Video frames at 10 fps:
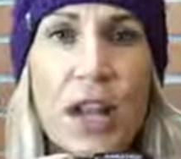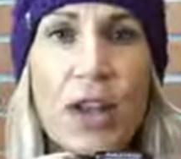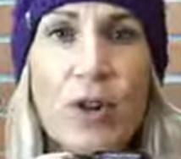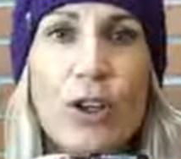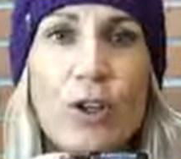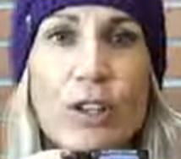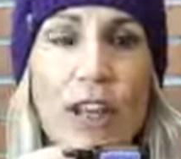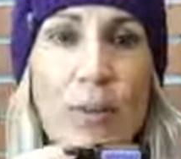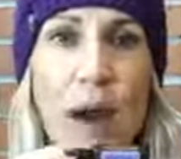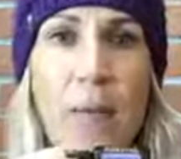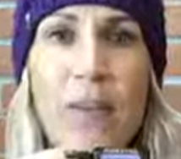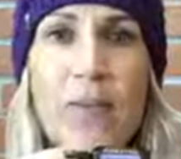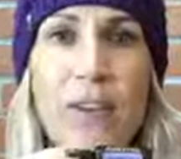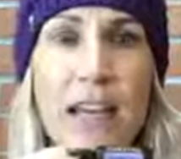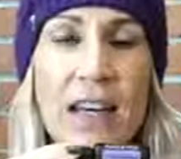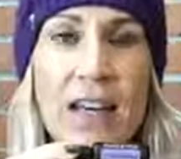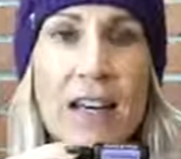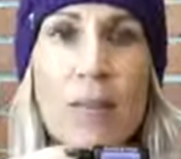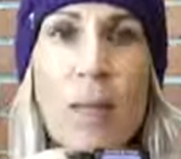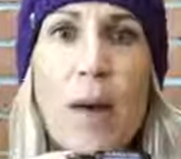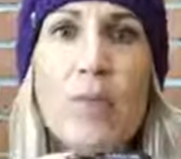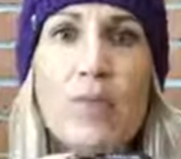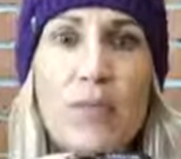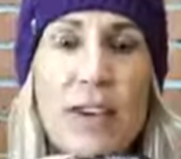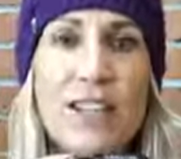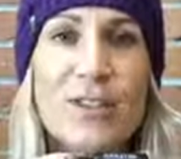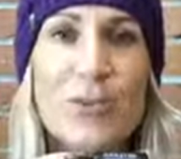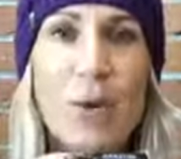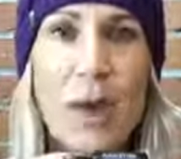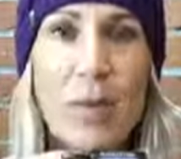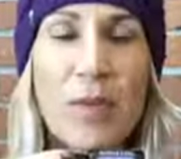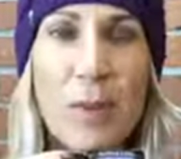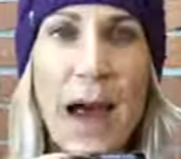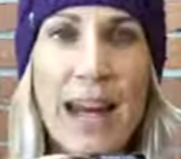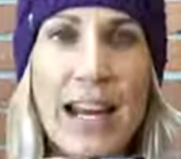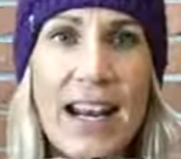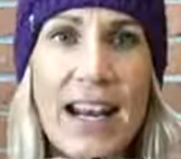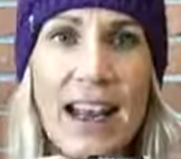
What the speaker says: You can use it on the bottom of the feet. Bottom of the feet is the roadmap of the body.